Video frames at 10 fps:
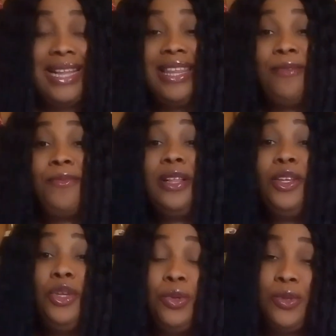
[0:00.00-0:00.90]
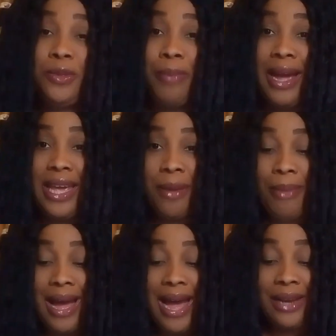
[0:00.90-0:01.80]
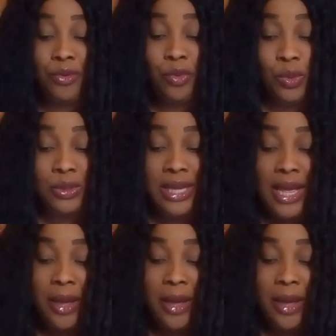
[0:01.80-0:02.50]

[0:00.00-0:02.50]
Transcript: they feel used by Emma and Rose,